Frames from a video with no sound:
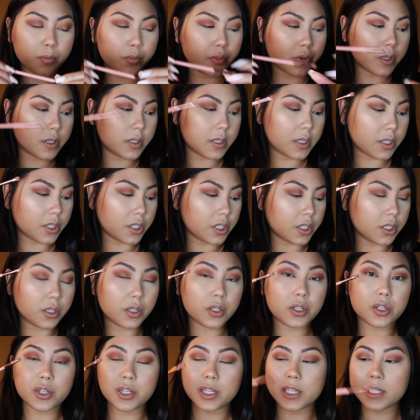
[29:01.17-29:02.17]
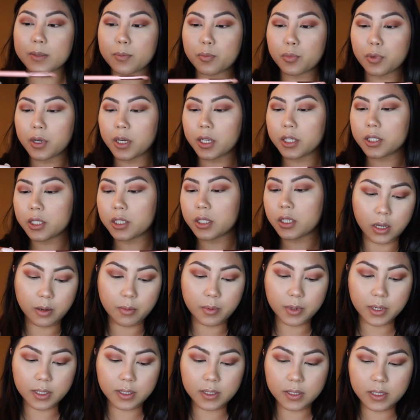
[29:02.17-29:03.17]
Precision Crease Brush. I'm
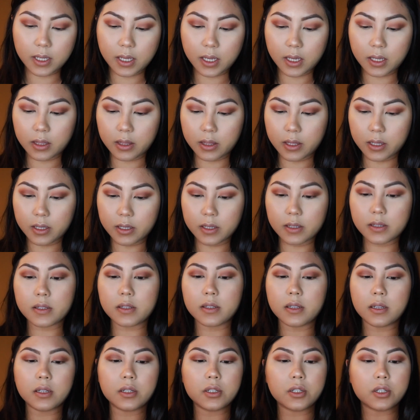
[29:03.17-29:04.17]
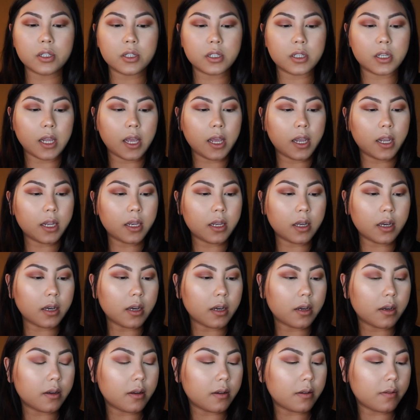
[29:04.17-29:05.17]
gonna take this shade
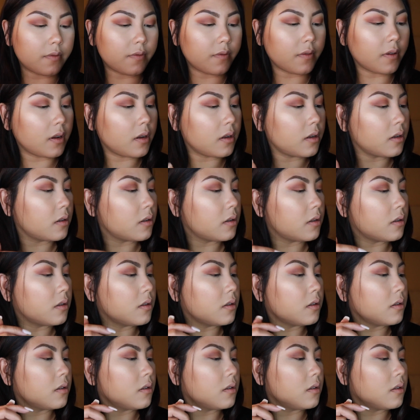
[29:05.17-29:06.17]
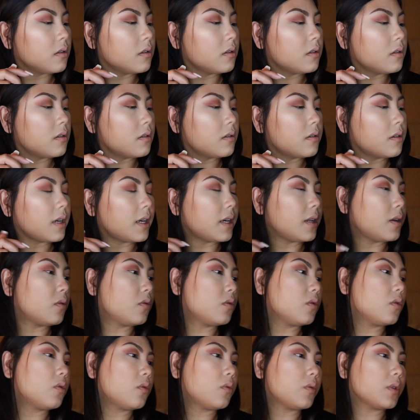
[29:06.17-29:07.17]
of, I
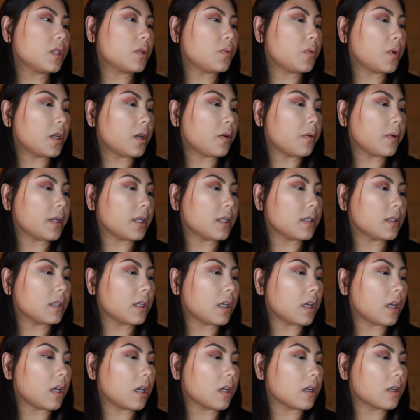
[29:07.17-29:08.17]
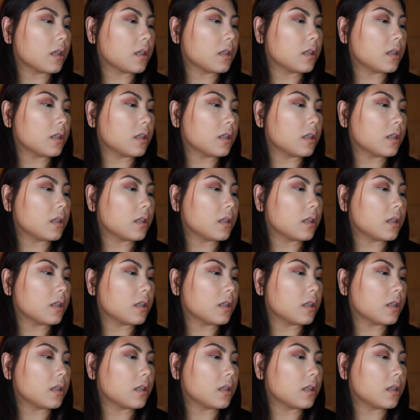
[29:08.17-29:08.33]
don't know which one I want to take.